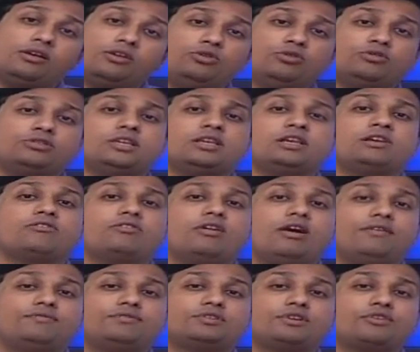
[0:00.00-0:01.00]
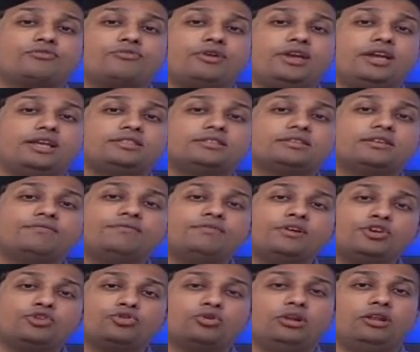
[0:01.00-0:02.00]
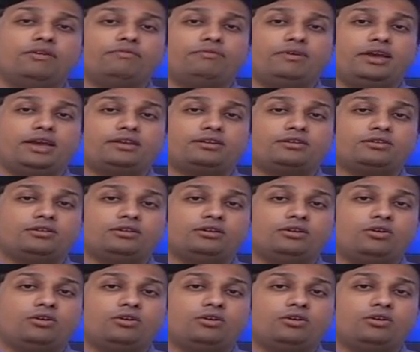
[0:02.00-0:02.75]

Using graphs creates a visual effect